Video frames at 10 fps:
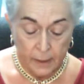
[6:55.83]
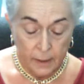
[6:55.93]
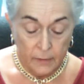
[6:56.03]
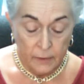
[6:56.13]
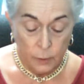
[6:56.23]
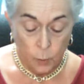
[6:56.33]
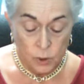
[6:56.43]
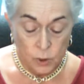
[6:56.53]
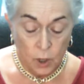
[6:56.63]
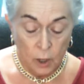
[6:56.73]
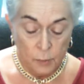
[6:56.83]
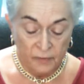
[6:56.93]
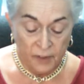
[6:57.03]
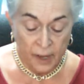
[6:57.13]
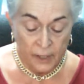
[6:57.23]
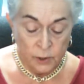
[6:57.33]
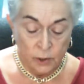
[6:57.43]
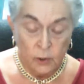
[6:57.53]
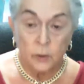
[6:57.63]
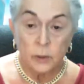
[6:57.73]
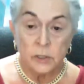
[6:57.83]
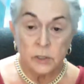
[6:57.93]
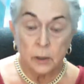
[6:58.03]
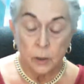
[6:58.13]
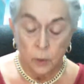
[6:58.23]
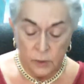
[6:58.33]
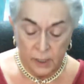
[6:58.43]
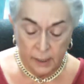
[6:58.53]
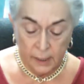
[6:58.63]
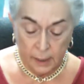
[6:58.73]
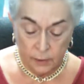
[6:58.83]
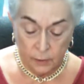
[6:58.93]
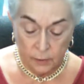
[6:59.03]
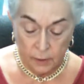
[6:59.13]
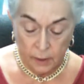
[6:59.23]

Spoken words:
The Lord God provided a gourd called a kikayon,